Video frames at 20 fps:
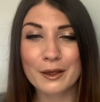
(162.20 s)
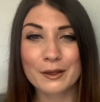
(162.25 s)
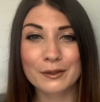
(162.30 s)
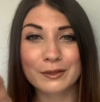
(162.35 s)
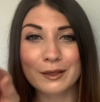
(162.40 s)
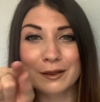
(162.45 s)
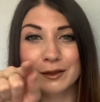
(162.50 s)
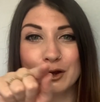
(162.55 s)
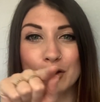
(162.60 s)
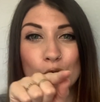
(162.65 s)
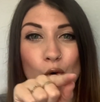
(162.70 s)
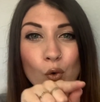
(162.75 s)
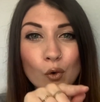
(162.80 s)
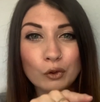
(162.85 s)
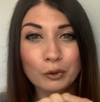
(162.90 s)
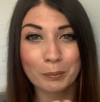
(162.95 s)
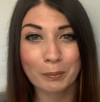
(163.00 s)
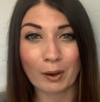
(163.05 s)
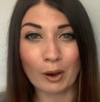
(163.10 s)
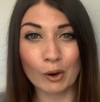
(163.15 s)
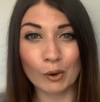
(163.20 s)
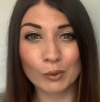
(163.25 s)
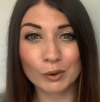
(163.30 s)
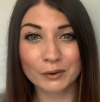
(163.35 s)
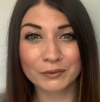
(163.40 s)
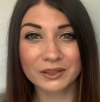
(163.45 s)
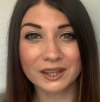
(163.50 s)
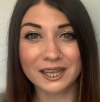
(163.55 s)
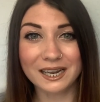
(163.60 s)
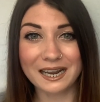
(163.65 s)
then the north pole of
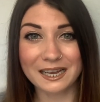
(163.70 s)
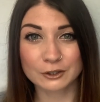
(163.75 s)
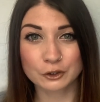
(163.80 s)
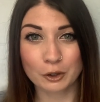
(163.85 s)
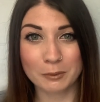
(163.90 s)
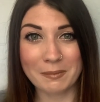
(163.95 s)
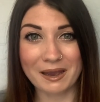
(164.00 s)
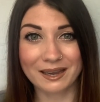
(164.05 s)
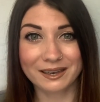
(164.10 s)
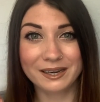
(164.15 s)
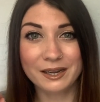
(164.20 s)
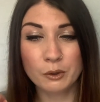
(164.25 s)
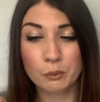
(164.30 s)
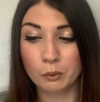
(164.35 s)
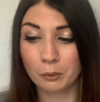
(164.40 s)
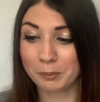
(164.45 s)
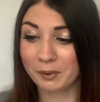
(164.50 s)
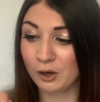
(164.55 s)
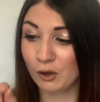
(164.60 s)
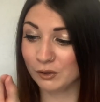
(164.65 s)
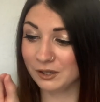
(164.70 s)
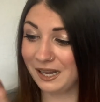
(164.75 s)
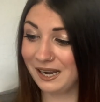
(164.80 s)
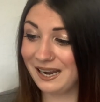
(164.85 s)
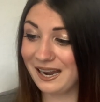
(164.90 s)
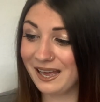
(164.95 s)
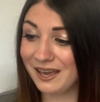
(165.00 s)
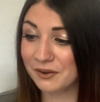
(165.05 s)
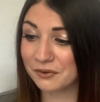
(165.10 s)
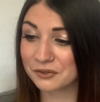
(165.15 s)
the electromagnet will be on the
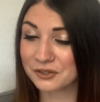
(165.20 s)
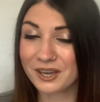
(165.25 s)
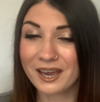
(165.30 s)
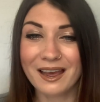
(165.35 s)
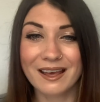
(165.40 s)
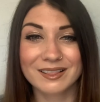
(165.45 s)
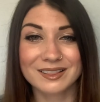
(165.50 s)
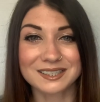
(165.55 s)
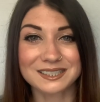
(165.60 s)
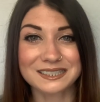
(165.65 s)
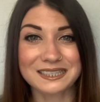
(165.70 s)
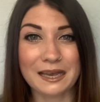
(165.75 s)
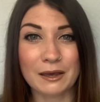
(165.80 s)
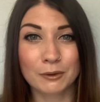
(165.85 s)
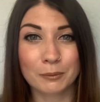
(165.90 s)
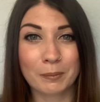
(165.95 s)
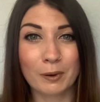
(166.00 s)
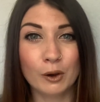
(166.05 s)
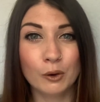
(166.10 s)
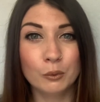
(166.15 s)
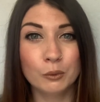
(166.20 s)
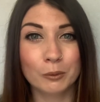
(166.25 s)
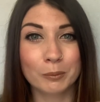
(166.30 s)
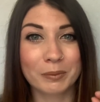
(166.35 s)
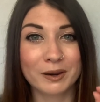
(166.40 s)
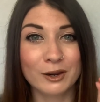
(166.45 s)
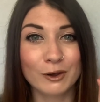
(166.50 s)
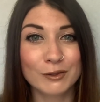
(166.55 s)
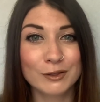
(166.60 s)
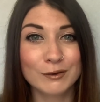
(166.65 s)
left and the south pole will
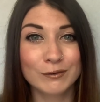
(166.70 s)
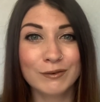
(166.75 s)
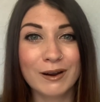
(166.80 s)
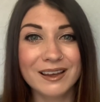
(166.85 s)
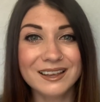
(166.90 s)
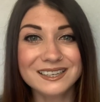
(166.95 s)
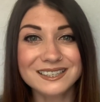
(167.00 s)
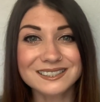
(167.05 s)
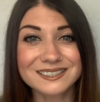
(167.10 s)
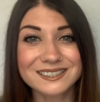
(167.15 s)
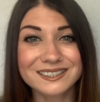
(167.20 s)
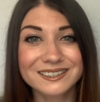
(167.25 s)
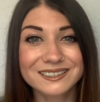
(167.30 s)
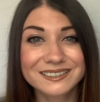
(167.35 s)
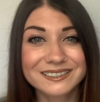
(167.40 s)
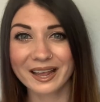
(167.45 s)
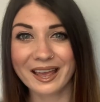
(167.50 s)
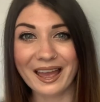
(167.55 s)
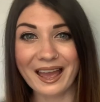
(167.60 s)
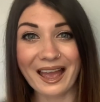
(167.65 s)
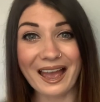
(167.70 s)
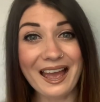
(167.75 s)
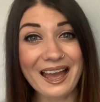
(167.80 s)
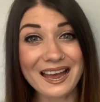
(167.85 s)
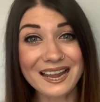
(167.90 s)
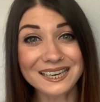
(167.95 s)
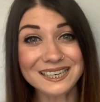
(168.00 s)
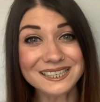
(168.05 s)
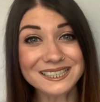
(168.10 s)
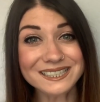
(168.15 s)
be on the right.
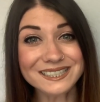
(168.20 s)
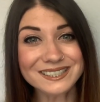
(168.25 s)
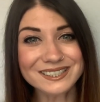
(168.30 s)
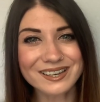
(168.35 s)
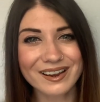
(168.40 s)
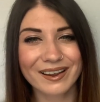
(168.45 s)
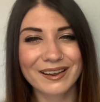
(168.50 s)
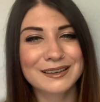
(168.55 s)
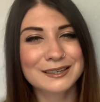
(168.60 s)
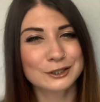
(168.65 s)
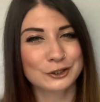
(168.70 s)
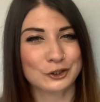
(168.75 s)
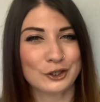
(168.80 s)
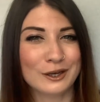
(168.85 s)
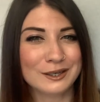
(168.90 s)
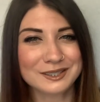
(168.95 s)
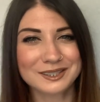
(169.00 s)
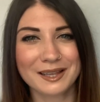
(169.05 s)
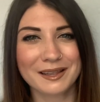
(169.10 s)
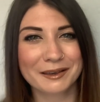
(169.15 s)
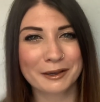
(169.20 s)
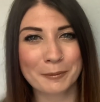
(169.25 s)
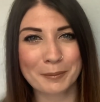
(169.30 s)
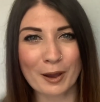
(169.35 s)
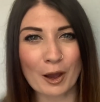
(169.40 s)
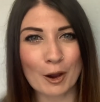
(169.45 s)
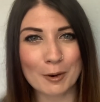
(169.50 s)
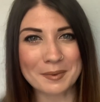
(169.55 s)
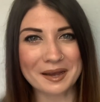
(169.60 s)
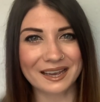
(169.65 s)
And just like a
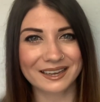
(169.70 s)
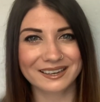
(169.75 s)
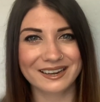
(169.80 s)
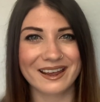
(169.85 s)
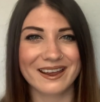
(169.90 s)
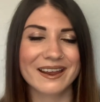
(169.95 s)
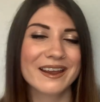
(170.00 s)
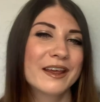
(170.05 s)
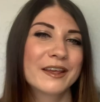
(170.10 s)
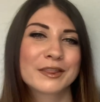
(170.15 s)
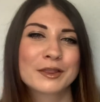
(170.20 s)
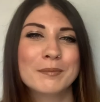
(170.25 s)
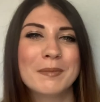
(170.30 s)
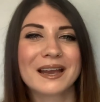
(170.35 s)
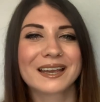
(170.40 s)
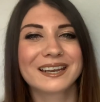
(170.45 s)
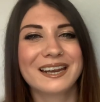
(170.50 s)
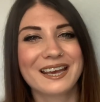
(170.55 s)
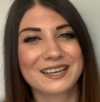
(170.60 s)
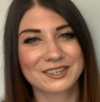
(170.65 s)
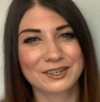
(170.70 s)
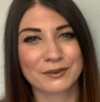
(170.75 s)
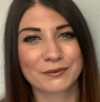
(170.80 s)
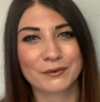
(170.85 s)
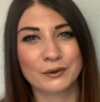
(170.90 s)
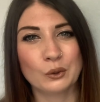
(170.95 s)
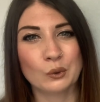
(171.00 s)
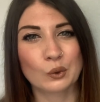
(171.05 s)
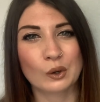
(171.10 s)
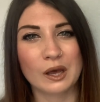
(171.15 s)
bar magnet, the magnetic
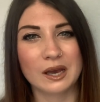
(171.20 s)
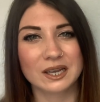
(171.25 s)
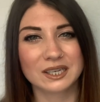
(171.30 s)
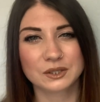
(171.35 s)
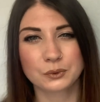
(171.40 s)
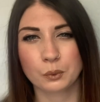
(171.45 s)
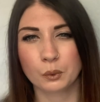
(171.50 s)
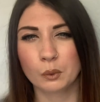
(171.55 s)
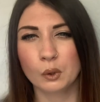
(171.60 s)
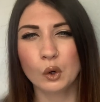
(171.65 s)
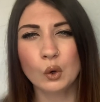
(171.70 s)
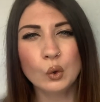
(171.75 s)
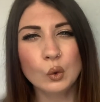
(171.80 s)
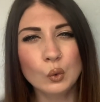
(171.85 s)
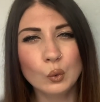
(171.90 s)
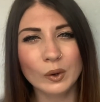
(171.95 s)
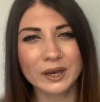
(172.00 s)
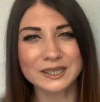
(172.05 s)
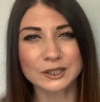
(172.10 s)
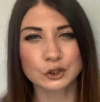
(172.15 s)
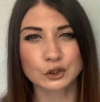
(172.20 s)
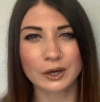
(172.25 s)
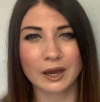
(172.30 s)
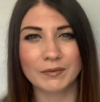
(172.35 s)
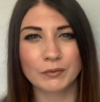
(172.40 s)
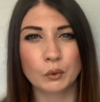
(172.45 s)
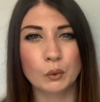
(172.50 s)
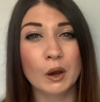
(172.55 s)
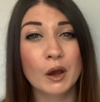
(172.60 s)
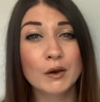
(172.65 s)
field lines will always
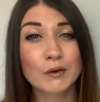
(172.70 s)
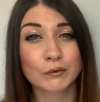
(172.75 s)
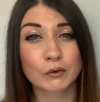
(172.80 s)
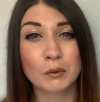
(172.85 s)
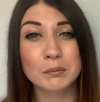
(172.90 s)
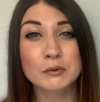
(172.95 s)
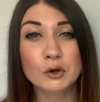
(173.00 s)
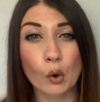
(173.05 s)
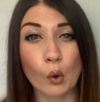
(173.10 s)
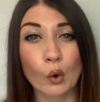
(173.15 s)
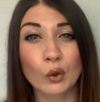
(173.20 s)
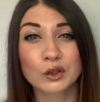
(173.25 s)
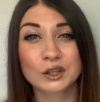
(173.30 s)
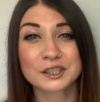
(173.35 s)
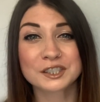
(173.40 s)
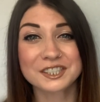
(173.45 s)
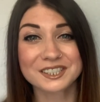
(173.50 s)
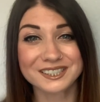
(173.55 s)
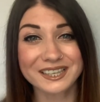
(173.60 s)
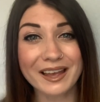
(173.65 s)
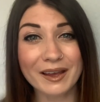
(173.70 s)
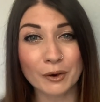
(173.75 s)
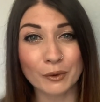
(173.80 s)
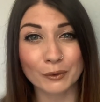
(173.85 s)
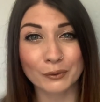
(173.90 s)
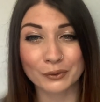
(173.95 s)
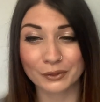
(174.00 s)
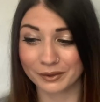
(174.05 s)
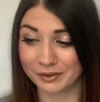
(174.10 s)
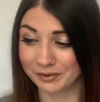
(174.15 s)
travel from north to south.